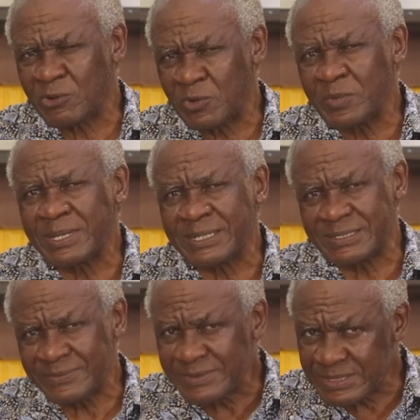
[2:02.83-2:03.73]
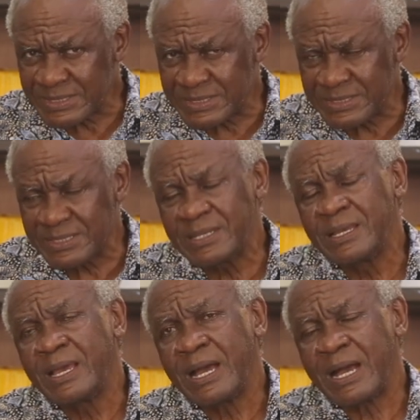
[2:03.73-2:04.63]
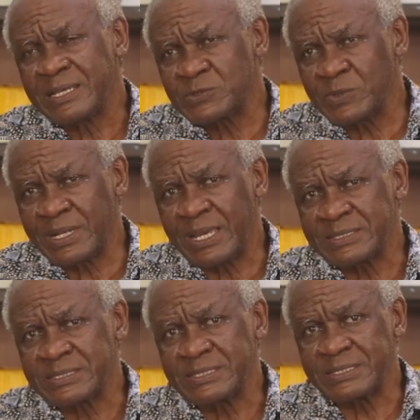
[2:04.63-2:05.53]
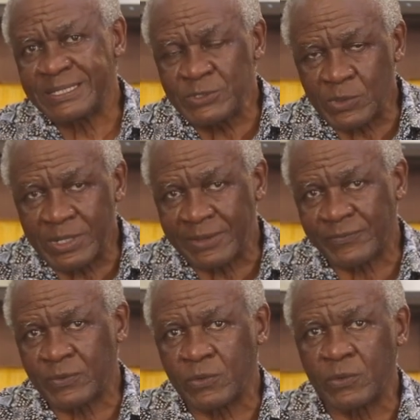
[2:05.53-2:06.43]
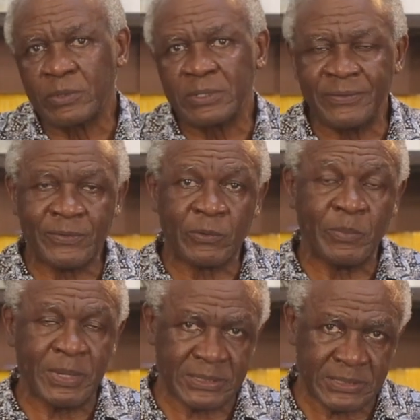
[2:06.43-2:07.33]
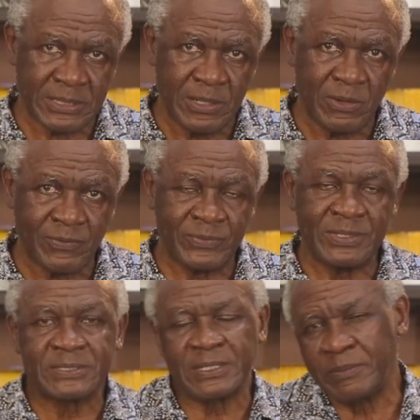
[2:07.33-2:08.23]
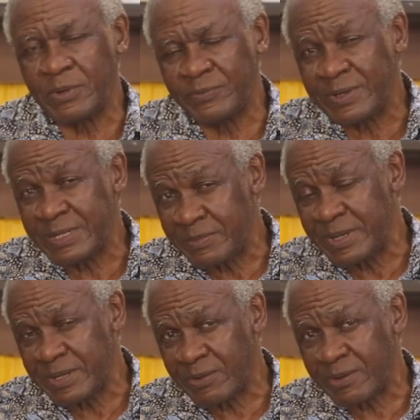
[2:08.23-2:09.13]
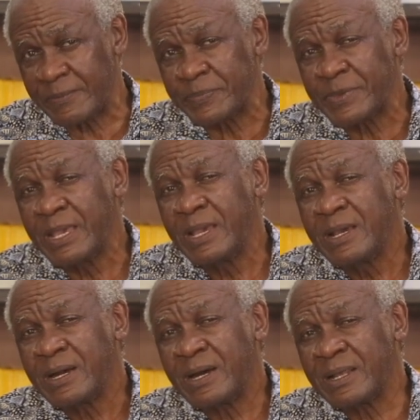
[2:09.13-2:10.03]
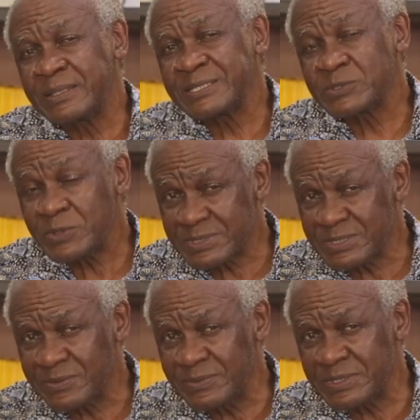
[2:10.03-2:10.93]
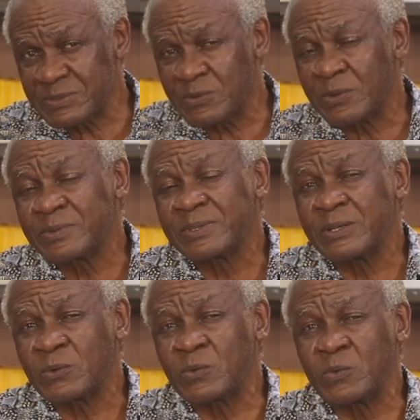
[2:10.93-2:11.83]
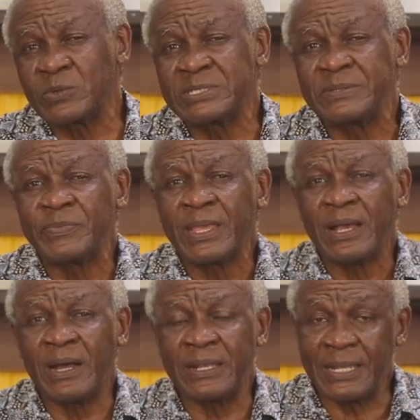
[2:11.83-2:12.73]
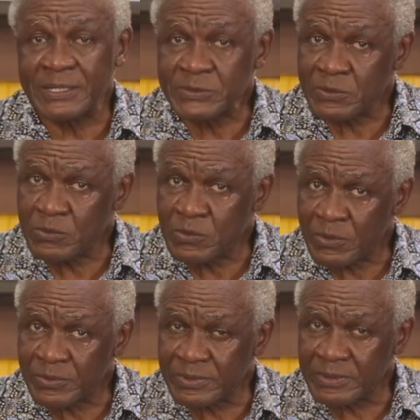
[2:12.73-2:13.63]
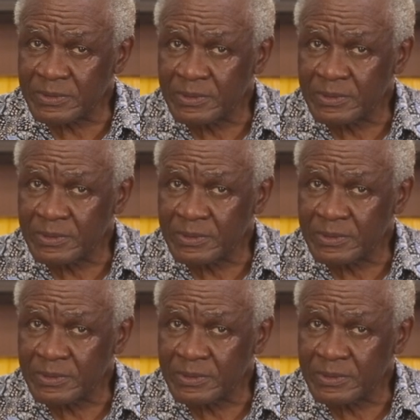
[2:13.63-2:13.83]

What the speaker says: economic activities, as well as the geographical development of the urban area. The sources of this growth include natural growth